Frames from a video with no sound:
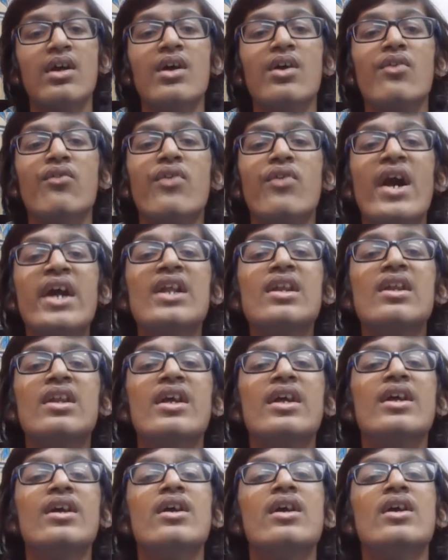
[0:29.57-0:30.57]

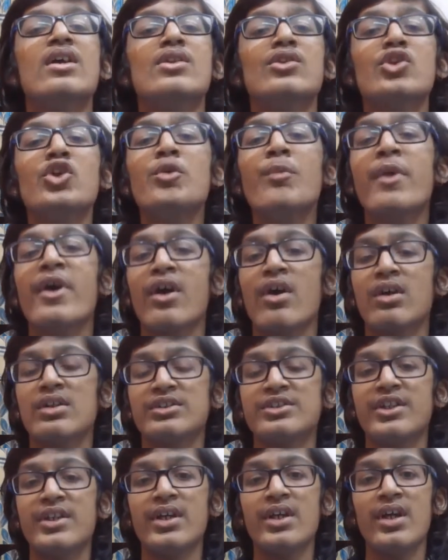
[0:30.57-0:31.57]
Finally, through
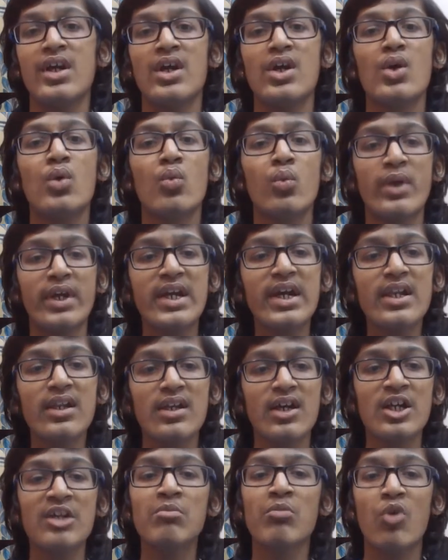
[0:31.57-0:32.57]
biology, we can
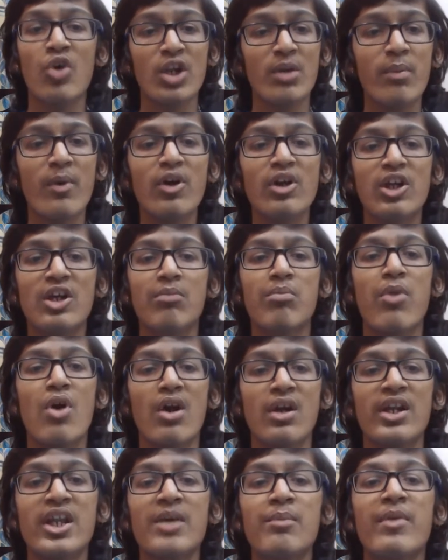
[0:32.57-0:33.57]
learn more about our
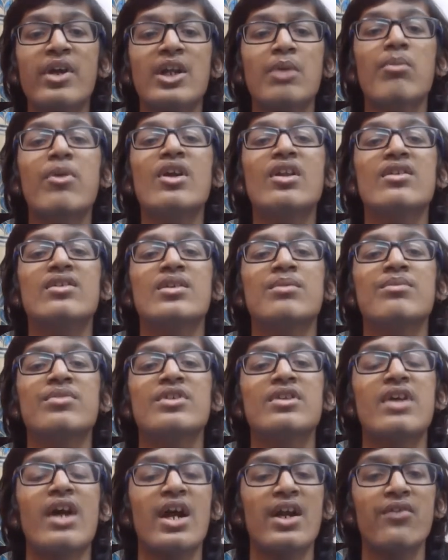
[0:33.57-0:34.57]
bodily
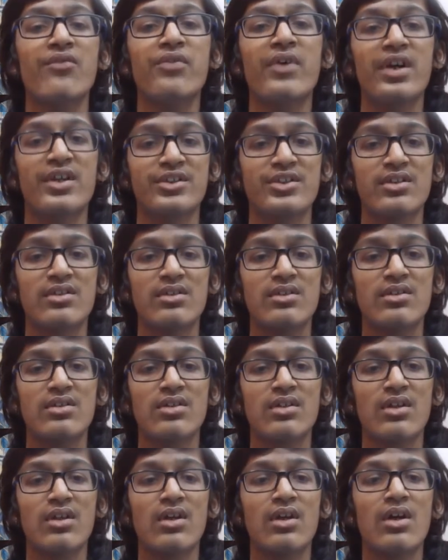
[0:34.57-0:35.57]
metabolisms and functions.
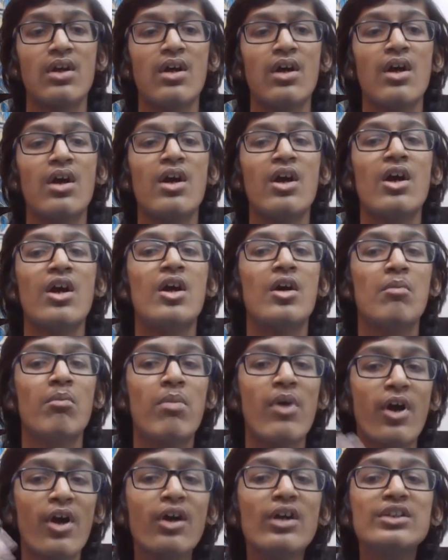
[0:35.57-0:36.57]

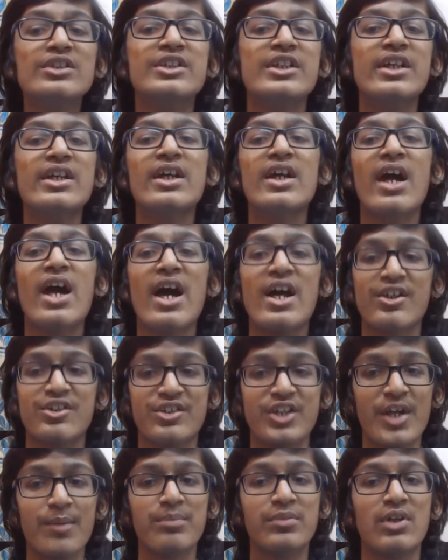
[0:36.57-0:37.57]
Biology has
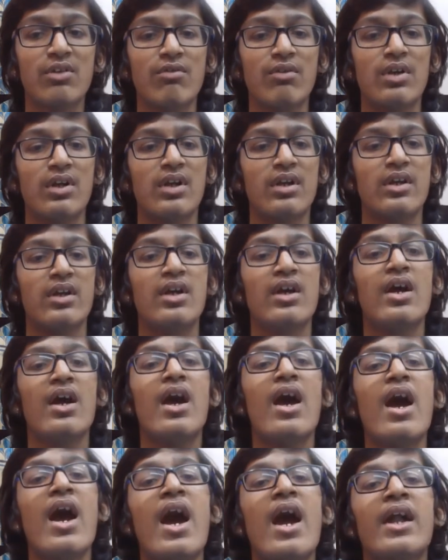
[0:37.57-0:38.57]
shaped the world
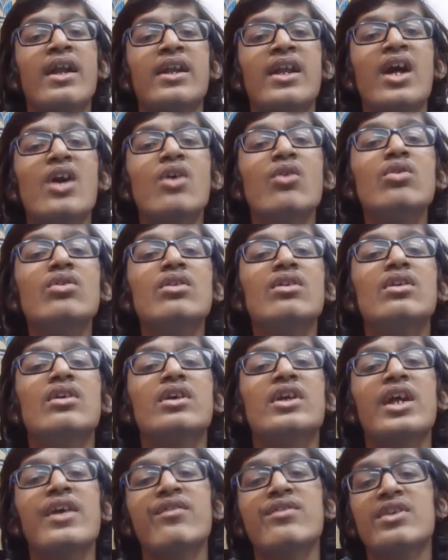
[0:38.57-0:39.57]
and now
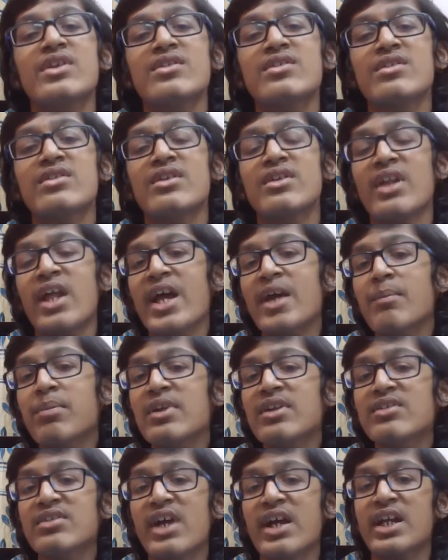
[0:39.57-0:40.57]
gives us reliable
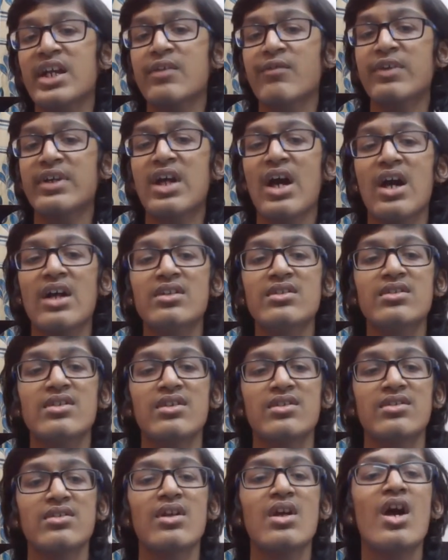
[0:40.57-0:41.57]
scientific
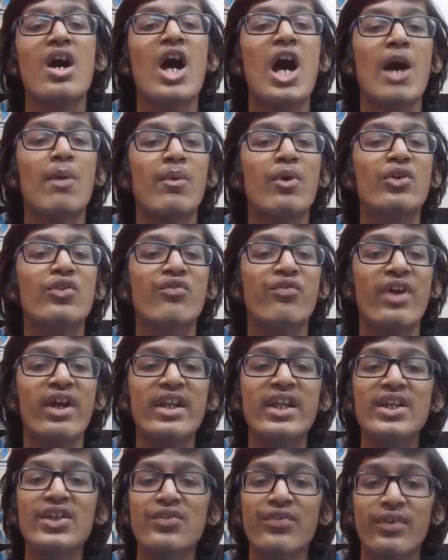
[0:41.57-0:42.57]
answers about
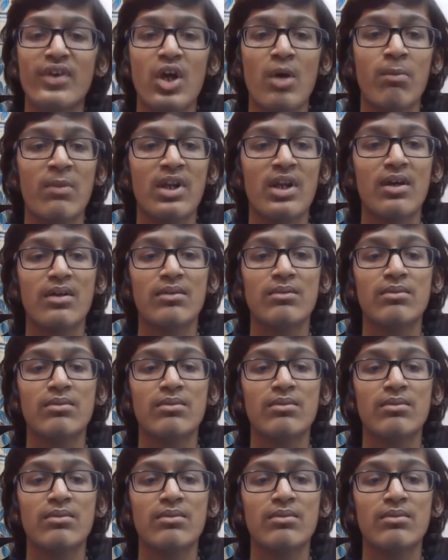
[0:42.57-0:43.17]
various phenomena.